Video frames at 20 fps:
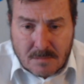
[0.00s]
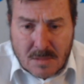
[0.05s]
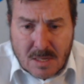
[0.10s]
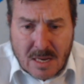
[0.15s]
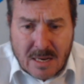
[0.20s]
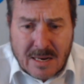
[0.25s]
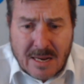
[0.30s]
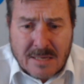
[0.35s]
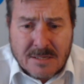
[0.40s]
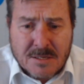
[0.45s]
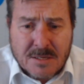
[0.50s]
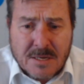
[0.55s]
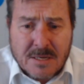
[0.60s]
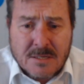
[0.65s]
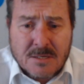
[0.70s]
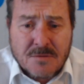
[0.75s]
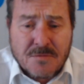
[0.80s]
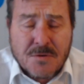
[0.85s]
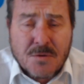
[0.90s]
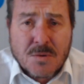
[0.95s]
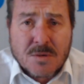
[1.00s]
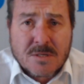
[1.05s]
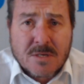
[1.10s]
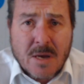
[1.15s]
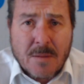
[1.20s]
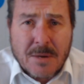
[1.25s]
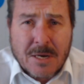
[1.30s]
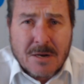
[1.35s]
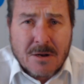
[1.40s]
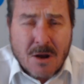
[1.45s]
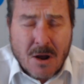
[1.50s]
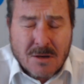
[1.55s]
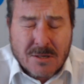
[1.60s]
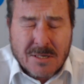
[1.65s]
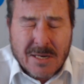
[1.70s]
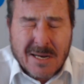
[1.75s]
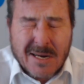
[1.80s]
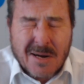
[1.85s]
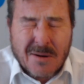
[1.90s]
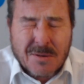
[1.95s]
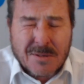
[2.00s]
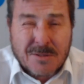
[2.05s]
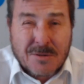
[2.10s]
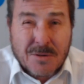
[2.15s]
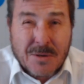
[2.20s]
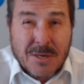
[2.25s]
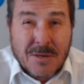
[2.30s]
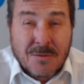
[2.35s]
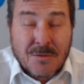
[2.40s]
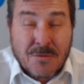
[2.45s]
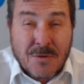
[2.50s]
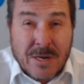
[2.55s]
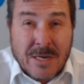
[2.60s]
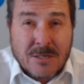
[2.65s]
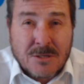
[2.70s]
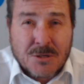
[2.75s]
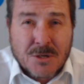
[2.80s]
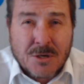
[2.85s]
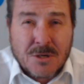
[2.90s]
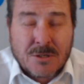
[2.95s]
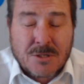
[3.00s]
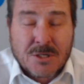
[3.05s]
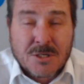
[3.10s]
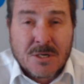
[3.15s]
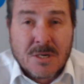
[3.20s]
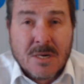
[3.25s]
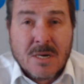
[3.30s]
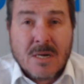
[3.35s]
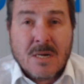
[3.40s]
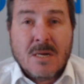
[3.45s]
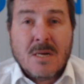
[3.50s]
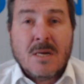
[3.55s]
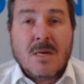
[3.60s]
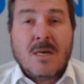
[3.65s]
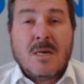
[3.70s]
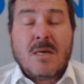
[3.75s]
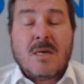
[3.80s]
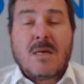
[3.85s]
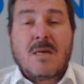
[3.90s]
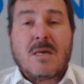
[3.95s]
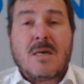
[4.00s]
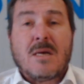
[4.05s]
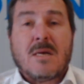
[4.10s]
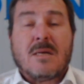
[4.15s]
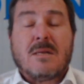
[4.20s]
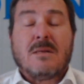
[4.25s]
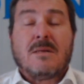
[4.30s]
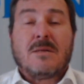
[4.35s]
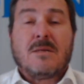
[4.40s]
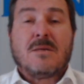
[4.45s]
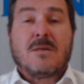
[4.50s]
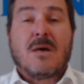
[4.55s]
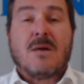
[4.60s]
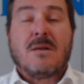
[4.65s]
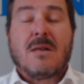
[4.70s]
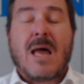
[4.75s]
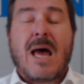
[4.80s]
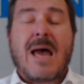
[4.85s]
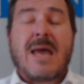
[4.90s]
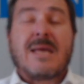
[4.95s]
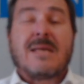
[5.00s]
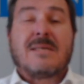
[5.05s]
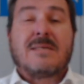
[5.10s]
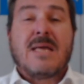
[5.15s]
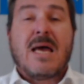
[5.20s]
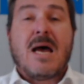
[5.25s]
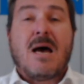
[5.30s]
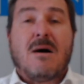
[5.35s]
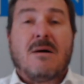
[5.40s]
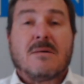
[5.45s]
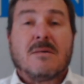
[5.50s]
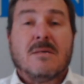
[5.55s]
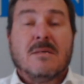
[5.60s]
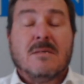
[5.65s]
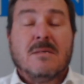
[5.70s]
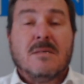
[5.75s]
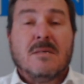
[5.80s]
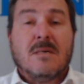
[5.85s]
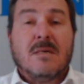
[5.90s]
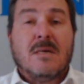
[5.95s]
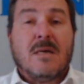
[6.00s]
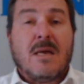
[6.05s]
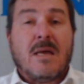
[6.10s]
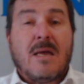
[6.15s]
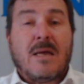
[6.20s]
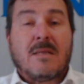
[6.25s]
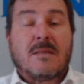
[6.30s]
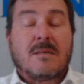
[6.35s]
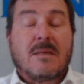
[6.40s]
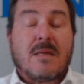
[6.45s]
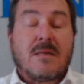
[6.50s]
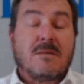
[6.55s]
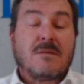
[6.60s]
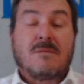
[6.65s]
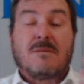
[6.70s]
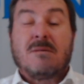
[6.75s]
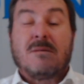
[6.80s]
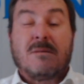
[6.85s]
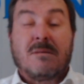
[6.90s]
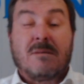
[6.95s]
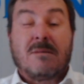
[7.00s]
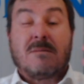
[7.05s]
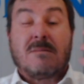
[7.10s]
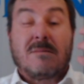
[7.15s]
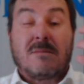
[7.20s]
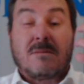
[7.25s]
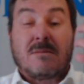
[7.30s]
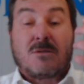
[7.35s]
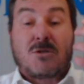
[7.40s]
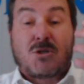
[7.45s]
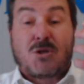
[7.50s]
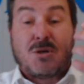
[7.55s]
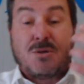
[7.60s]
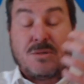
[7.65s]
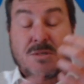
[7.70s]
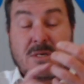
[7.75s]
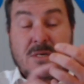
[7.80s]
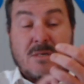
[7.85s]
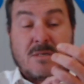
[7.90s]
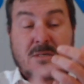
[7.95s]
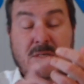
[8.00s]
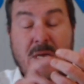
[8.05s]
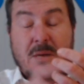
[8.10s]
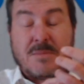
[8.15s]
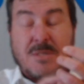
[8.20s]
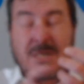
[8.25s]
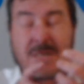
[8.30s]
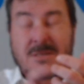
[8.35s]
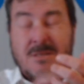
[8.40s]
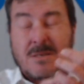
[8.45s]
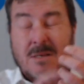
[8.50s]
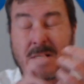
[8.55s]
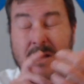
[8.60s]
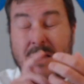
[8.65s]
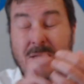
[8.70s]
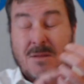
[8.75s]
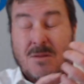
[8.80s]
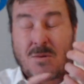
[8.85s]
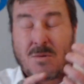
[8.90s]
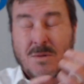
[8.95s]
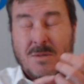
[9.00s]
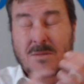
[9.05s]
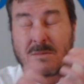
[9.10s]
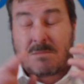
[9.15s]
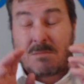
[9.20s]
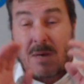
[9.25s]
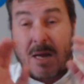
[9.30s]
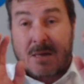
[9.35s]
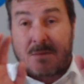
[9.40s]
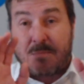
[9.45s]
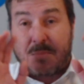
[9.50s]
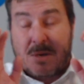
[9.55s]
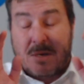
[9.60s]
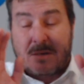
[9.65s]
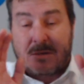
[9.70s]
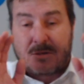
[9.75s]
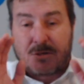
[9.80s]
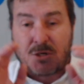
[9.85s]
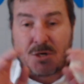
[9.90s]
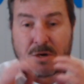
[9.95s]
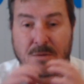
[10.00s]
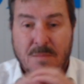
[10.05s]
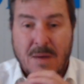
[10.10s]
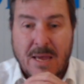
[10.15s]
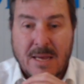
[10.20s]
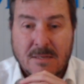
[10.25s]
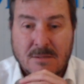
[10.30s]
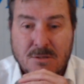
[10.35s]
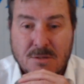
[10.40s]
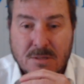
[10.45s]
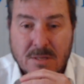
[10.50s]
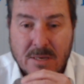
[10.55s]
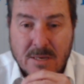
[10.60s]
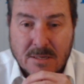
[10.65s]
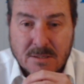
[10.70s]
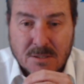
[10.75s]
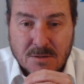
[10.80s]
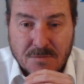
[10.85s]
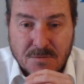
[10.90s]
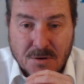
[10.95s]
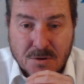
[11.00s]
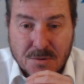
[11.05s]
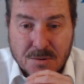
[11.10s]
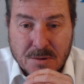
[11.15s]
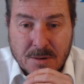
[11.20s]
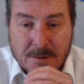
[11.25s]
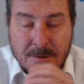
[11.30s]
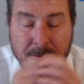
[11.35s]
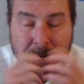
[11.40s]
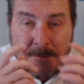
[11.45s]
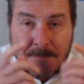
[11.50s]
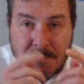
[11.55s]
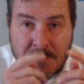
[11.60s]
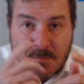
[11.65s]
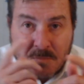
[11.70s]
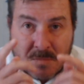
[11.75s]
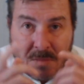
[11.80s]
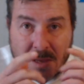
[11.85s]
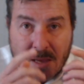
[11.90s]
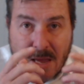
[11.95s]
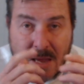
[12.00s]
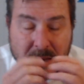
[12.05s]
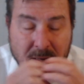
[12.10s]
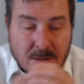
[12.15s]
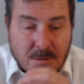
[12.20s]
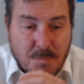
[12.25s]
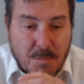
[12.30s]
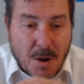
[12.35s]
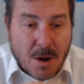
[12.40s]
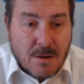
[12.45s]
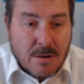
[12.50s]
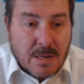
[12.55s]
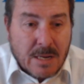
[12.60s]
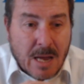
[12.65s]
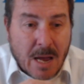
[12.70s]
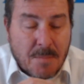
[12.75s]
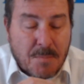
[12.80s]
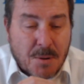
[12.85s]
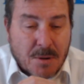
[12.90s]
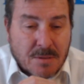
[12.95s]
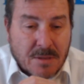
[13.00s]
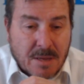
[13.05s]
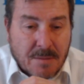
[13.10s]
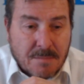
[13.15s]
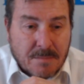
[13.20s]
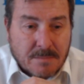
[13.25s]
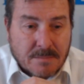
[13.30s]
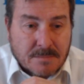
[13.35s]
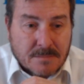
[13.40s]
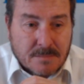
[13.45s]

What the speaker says: And as the interview was coming closer and I was doing research, you know, lying down and then choosing subjects that I thought might be germane to the interview and boning up on them,